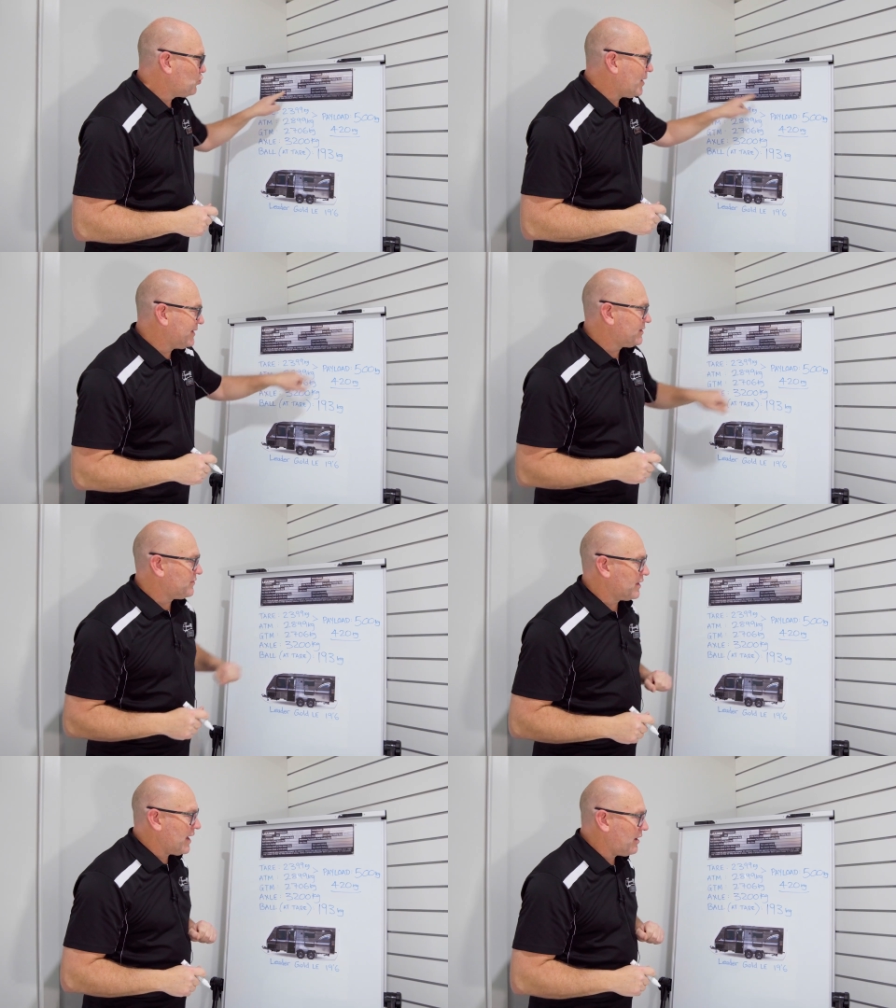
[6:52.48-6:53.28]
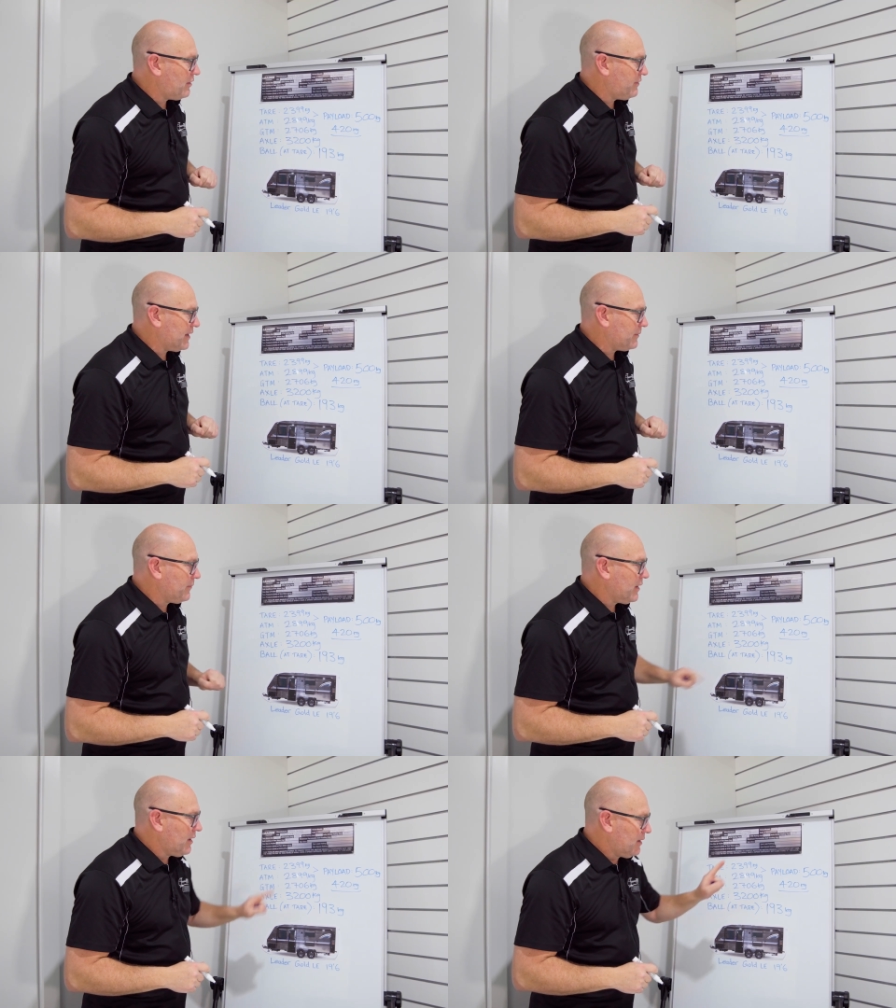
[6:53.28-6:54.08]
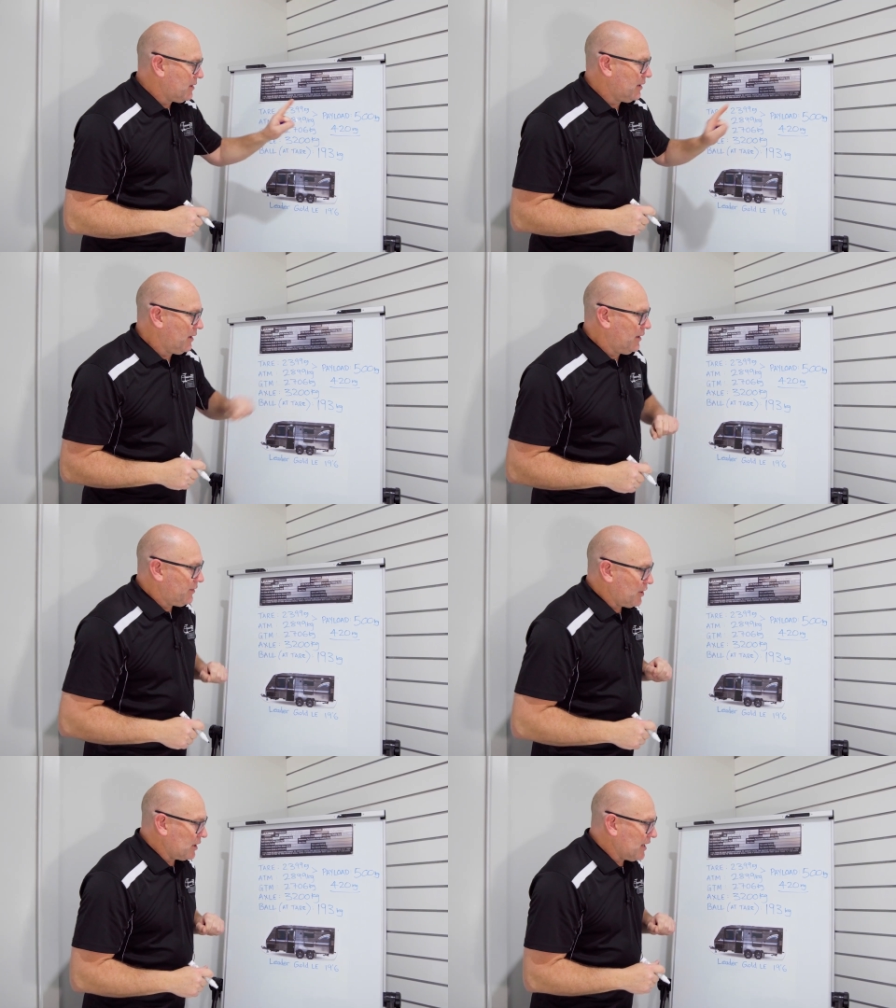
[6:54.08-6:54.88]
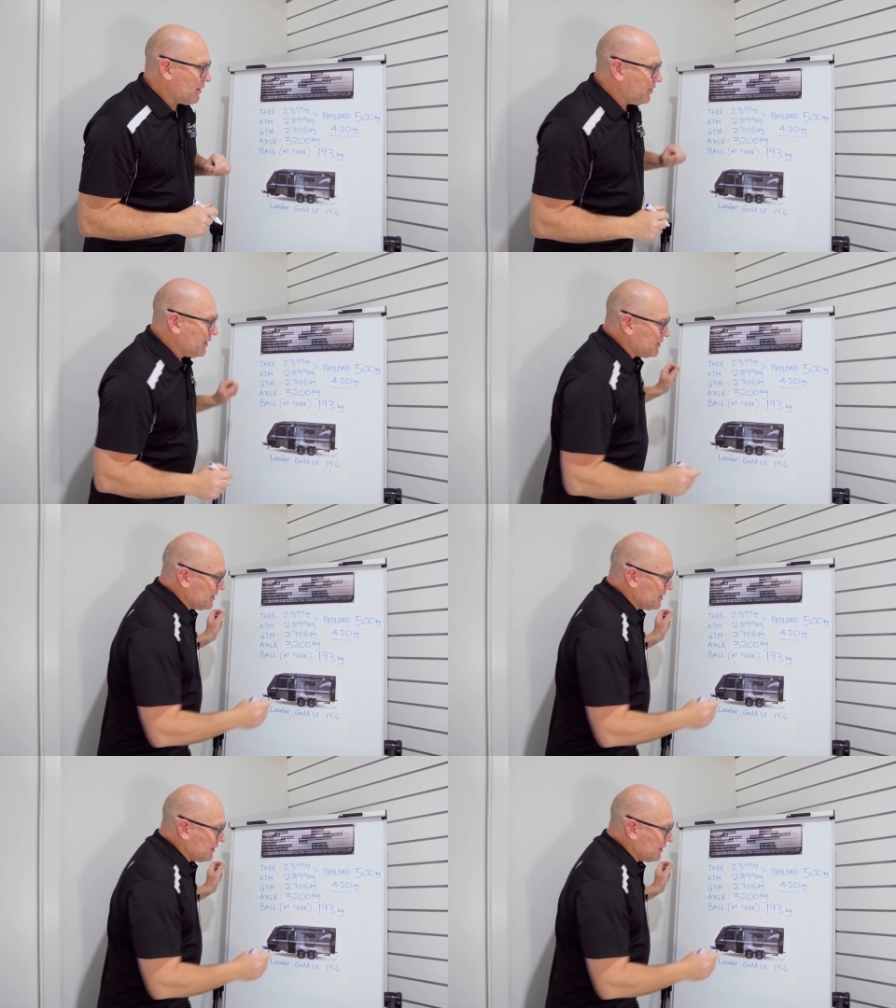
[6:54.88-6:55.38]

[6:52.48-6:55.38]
weight of the caravan. The only other thing to